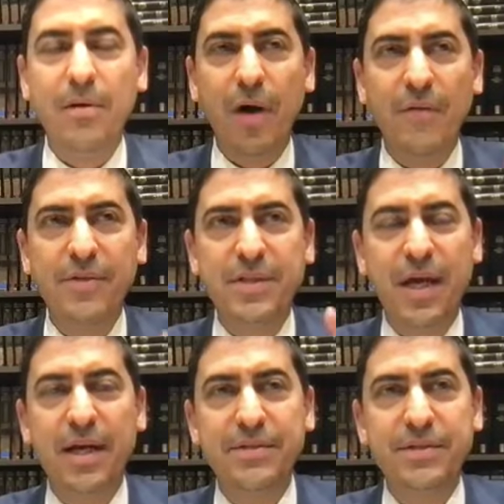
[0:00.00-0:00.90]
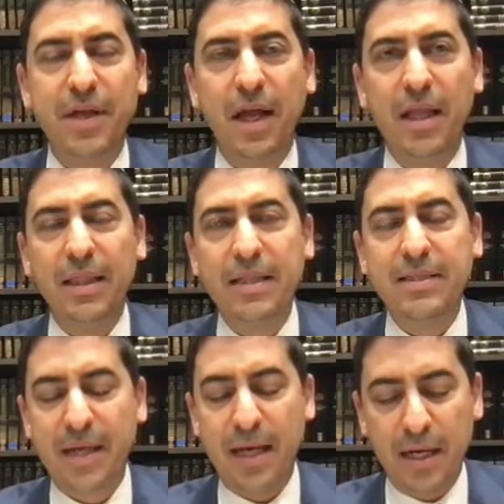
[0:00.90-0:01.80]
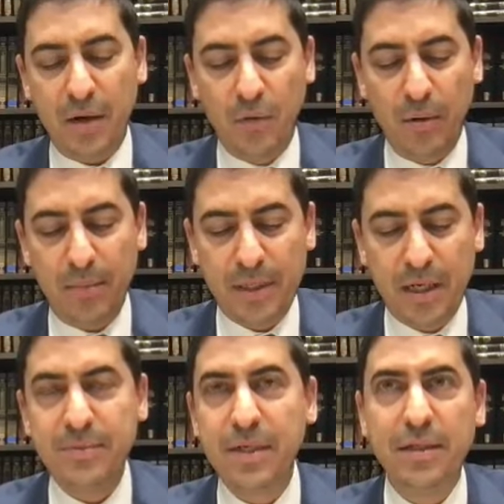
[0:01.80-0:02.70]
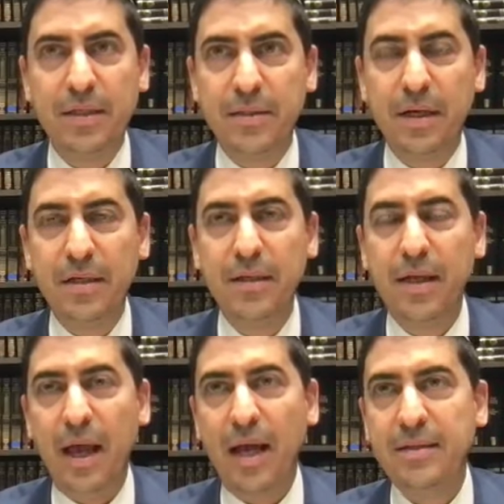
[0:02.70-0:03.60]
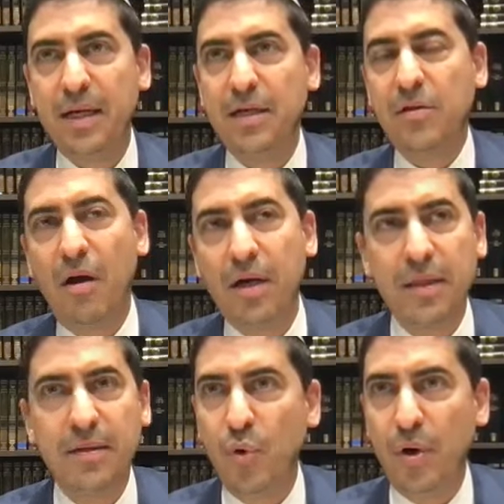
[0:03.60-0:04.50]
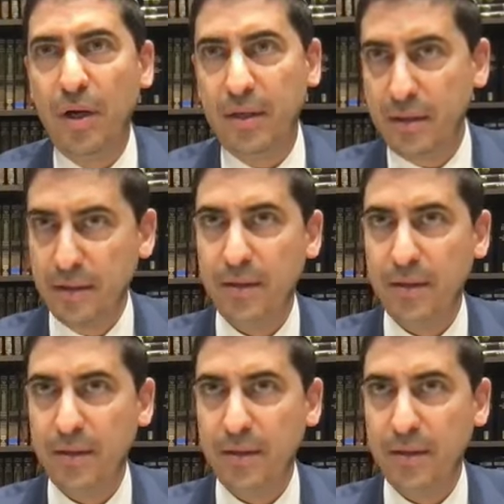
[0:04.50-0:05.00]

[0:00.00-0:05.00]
Rava says, let's say a woman becomes anida at 10 o'clock in the morning.